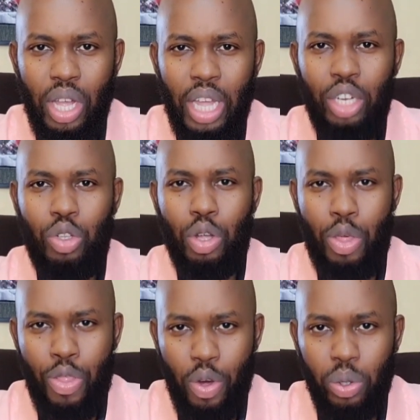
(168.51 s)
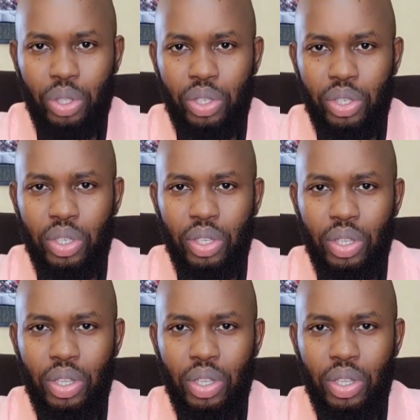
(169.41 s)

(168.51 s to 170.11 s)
and your thoughts